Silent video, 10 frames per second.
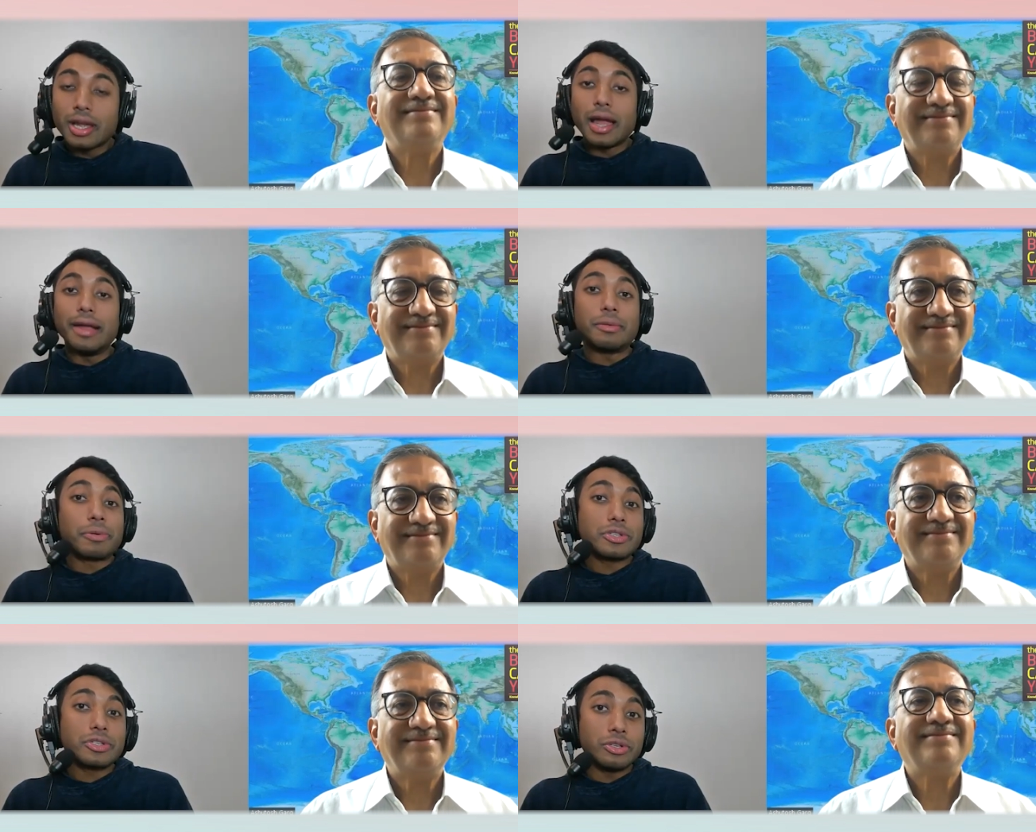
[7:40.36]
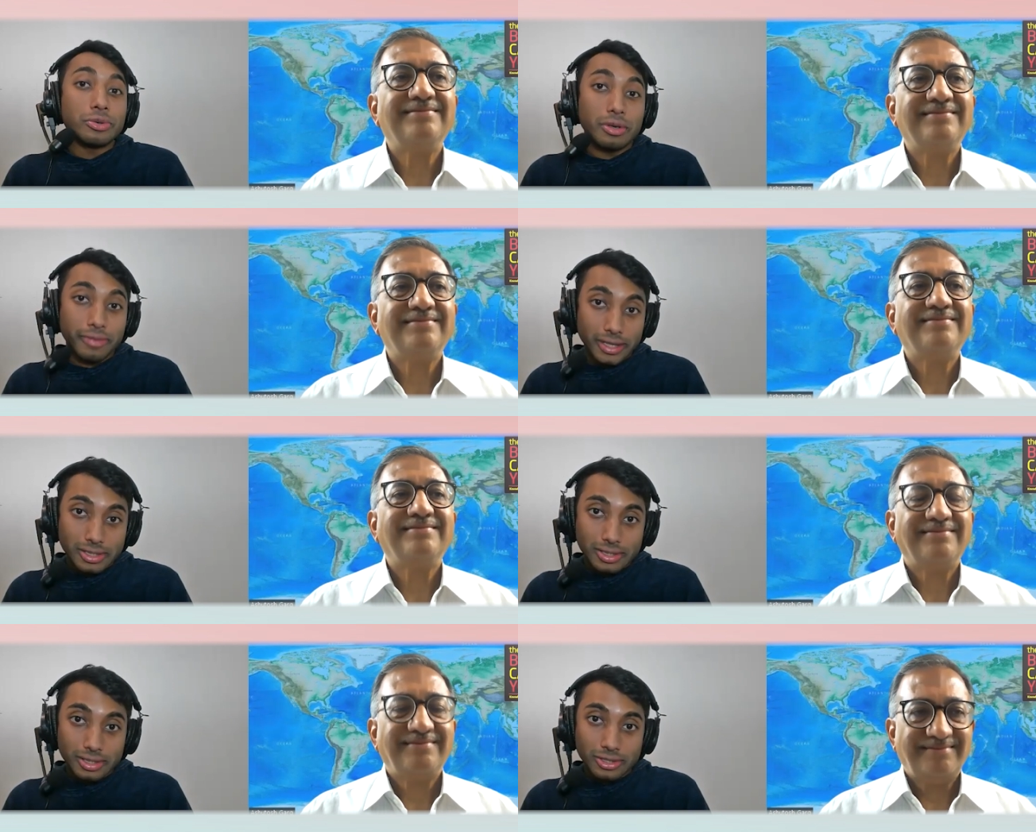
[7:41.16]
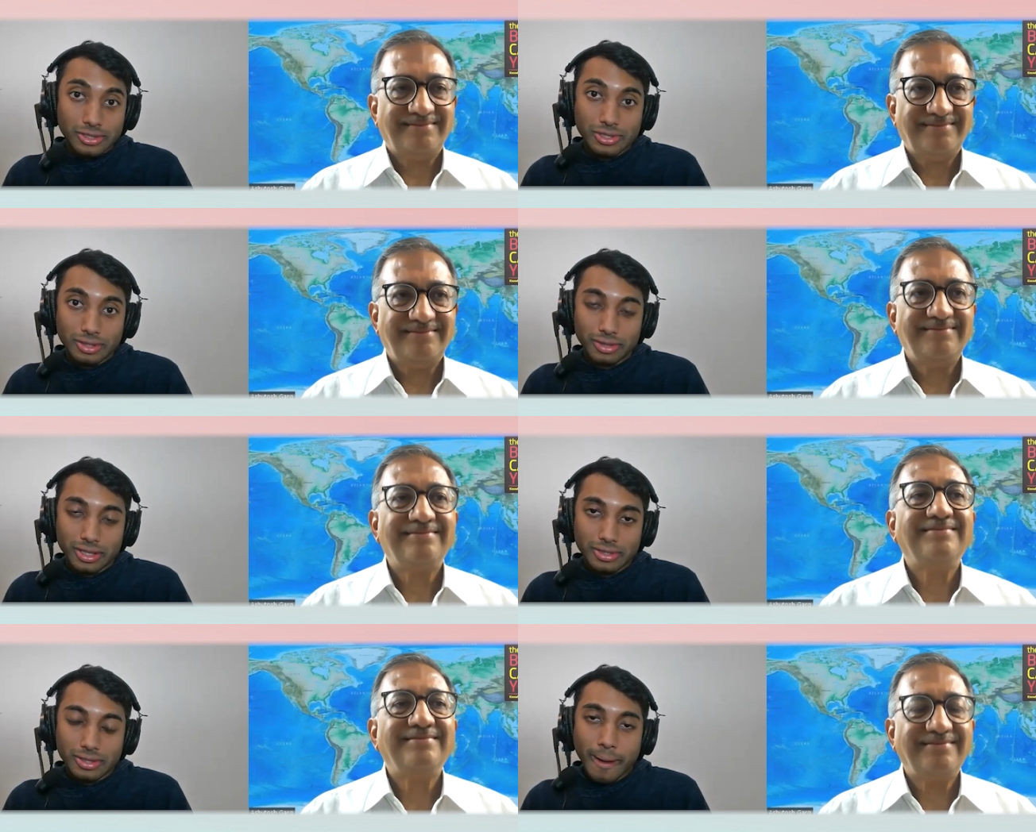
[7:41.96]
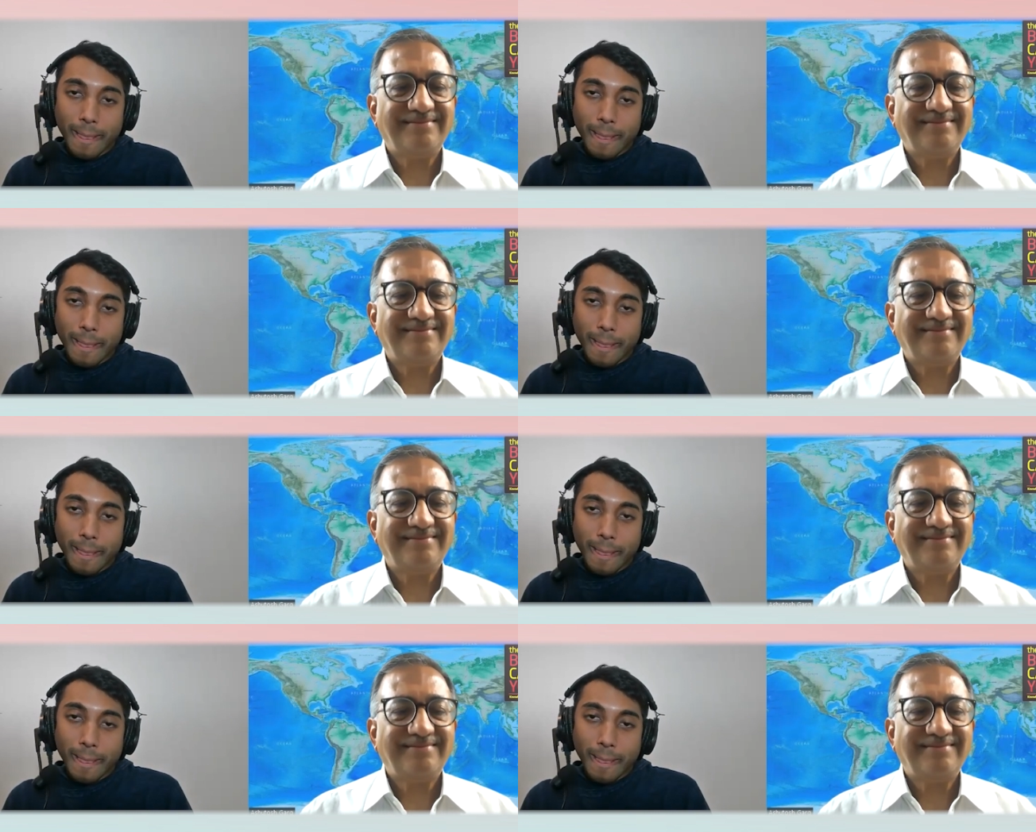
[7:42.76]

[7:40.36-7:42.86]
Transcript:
Speaker 1: and the person who invests in the service.